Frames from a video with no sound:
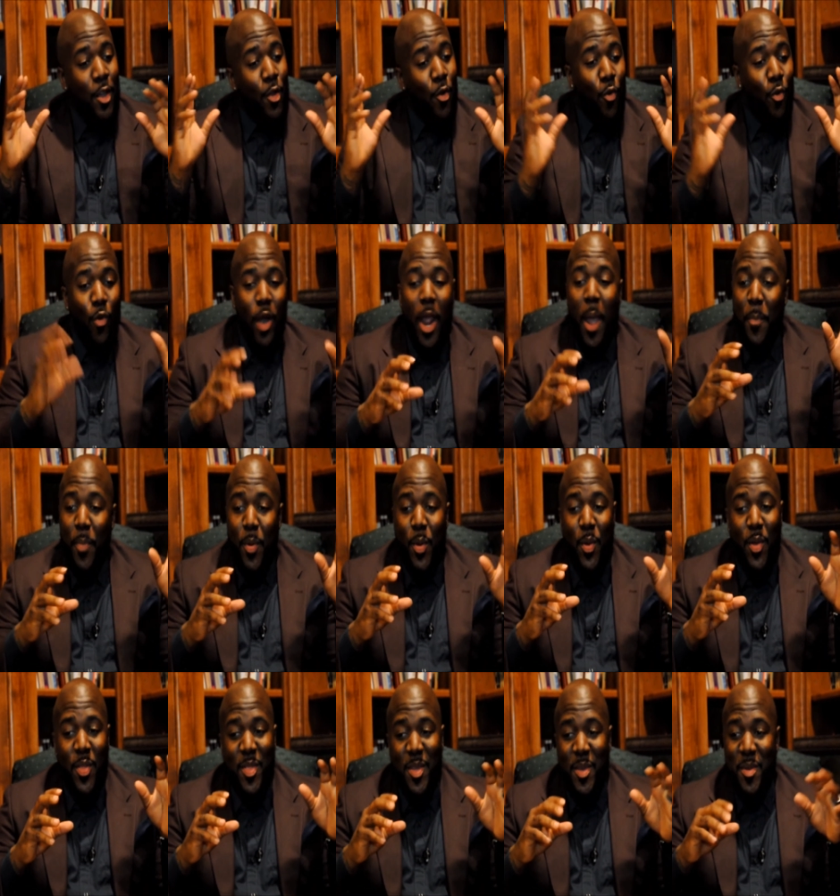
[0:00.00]
rap
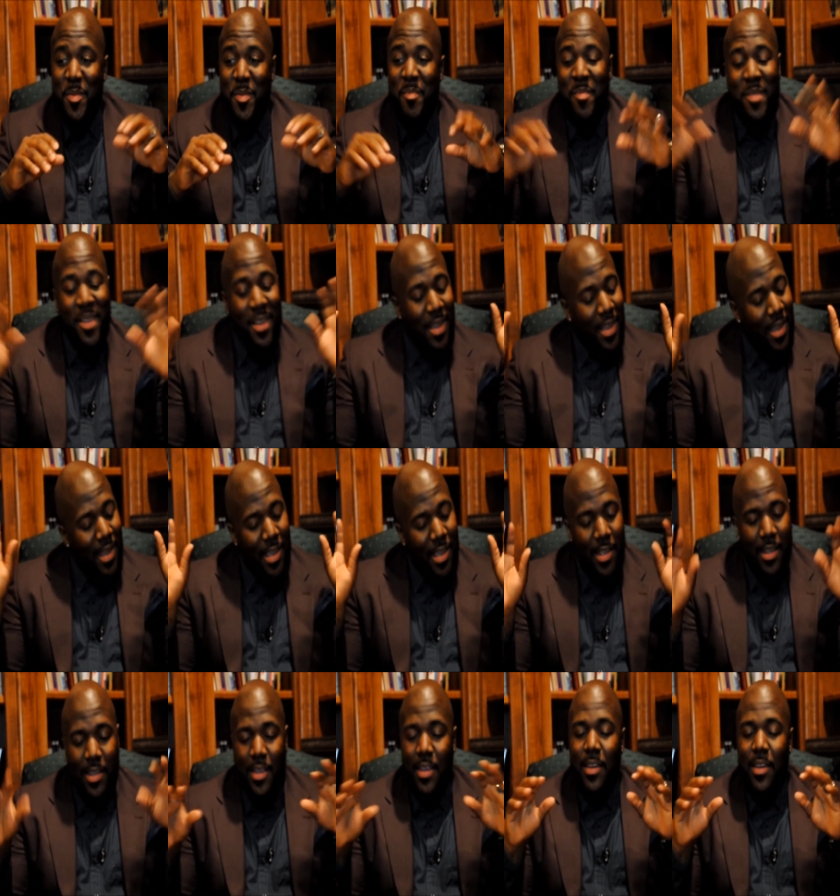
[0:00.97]
on them,
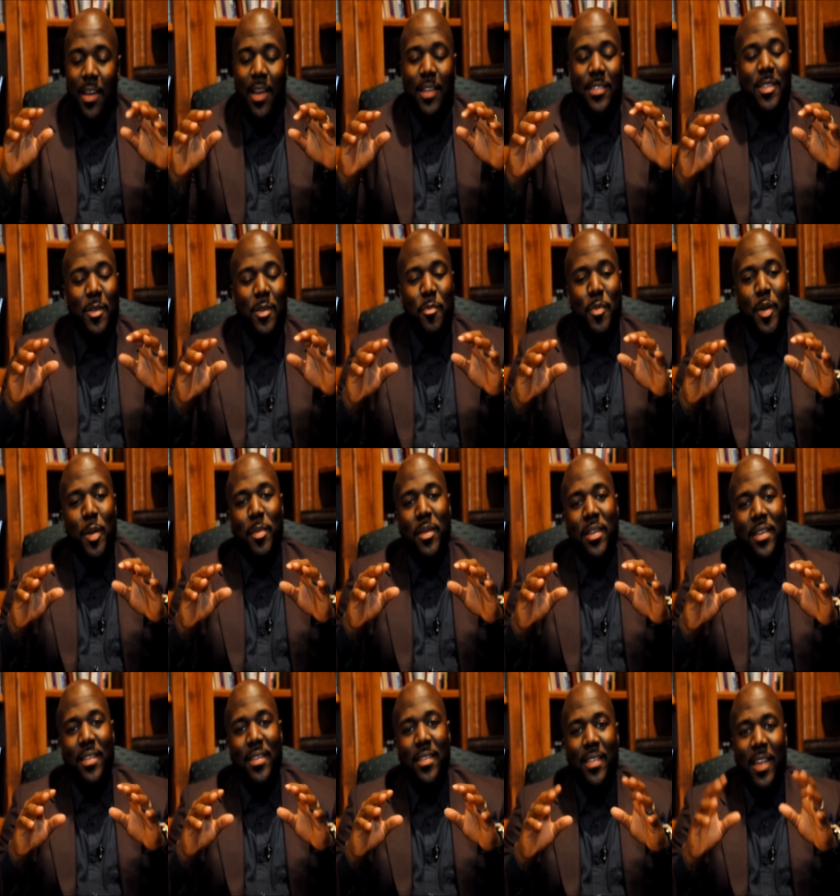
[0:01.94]
and get it out to the public.
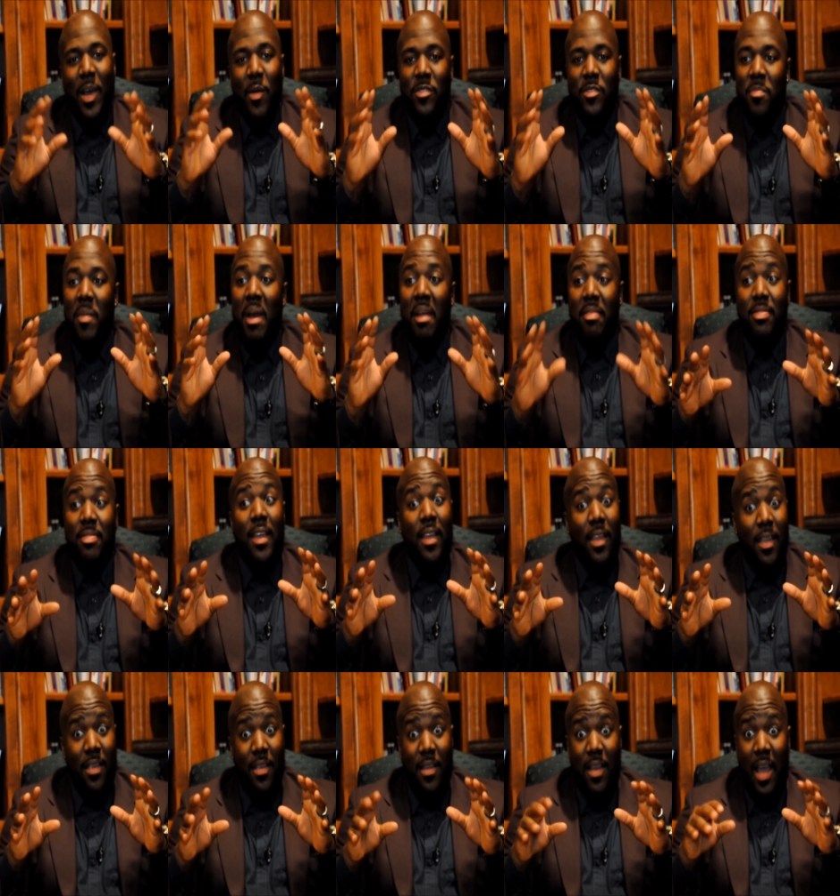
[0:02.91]
That was my
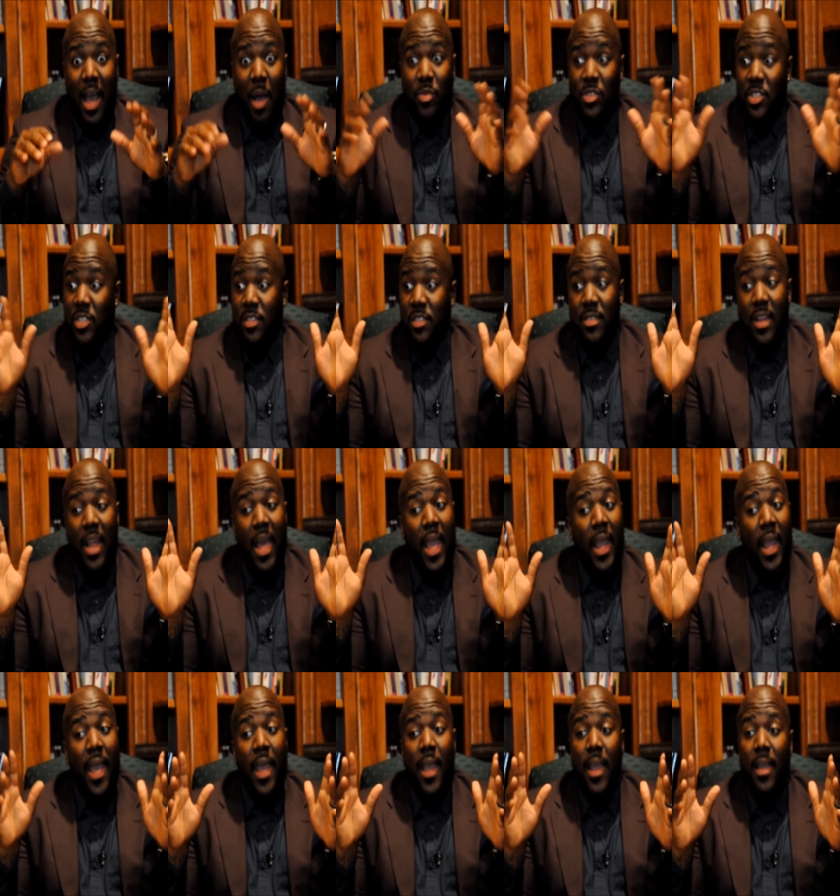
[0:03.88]
thing. I was just
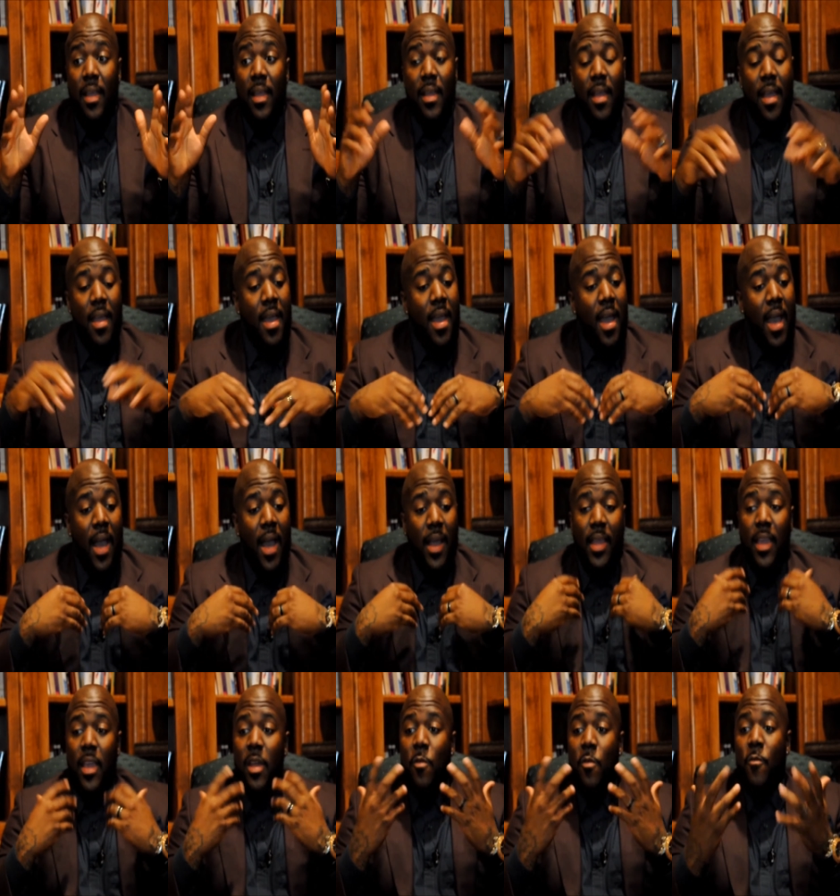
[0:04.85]
like, hey, I
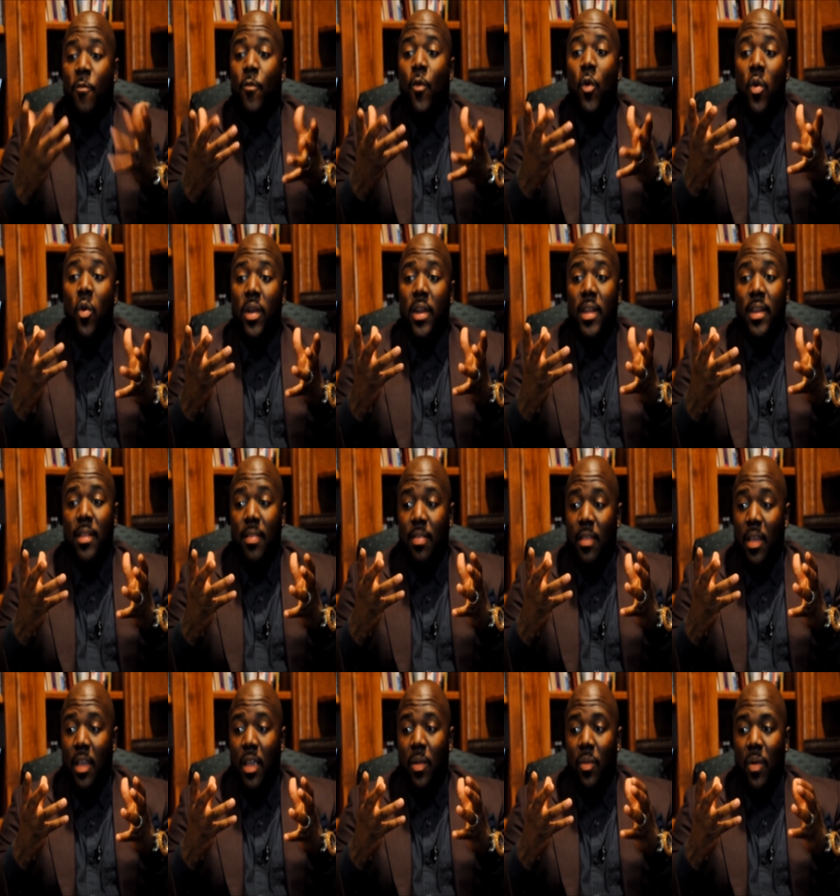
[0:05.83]
can't afford
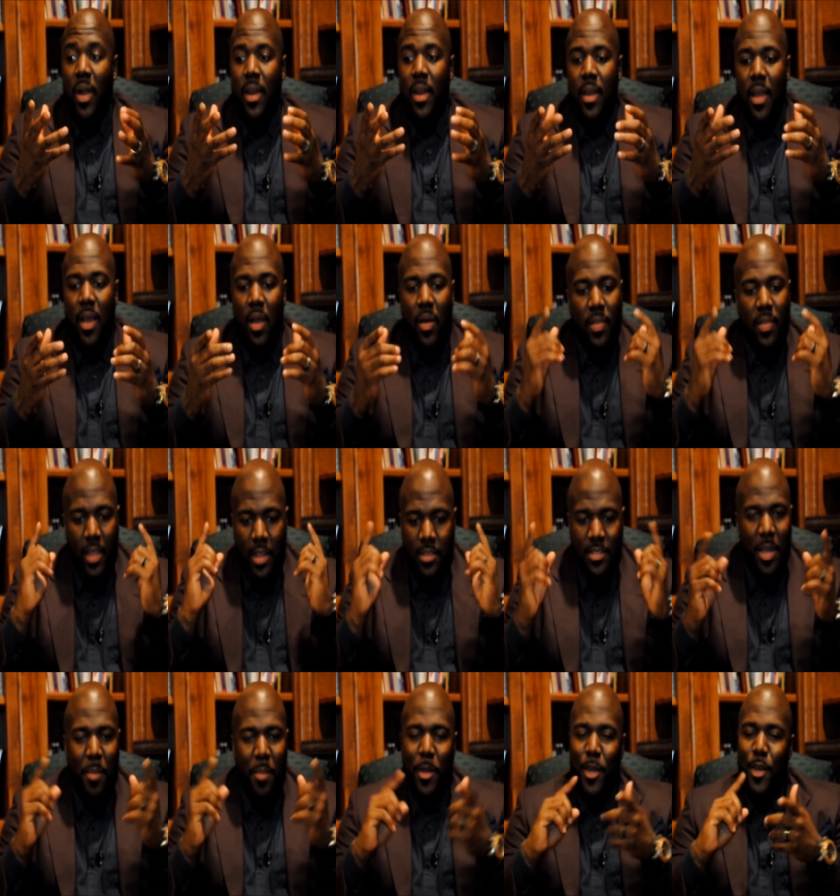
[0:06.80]
anything right now. At that
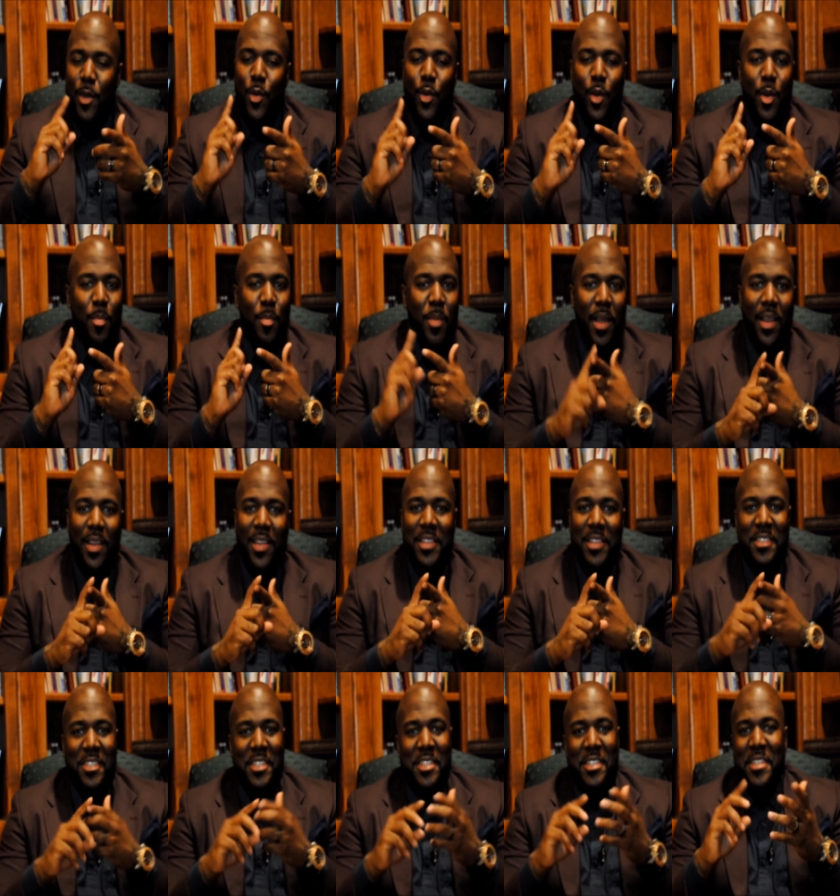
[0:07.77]
time, I didn't know nothing about
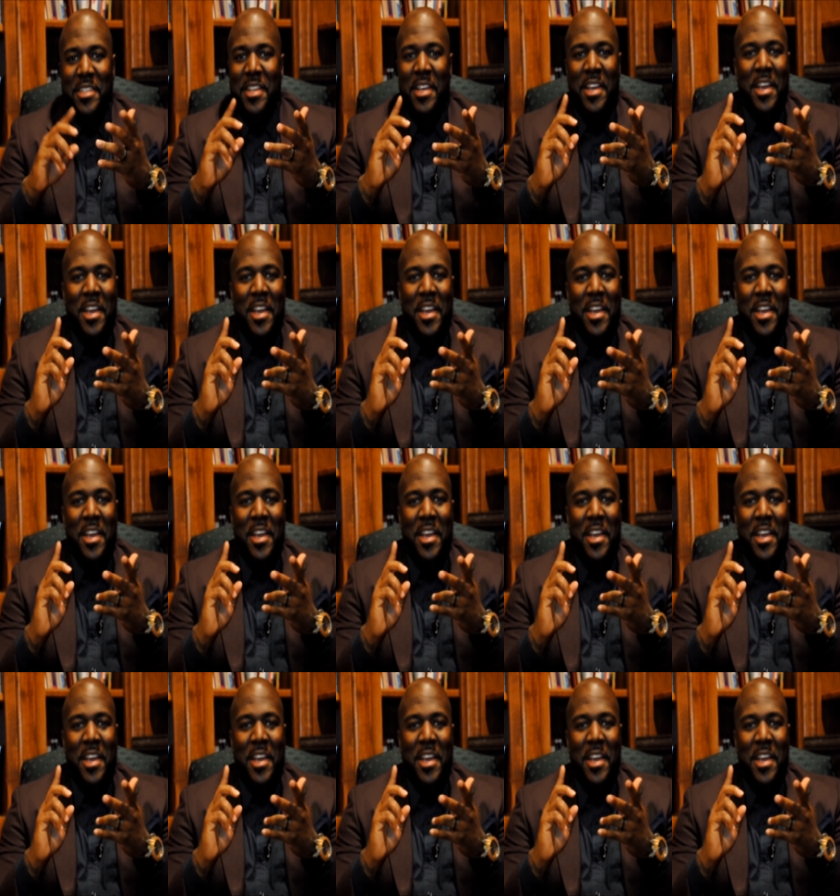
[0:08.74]
leasing.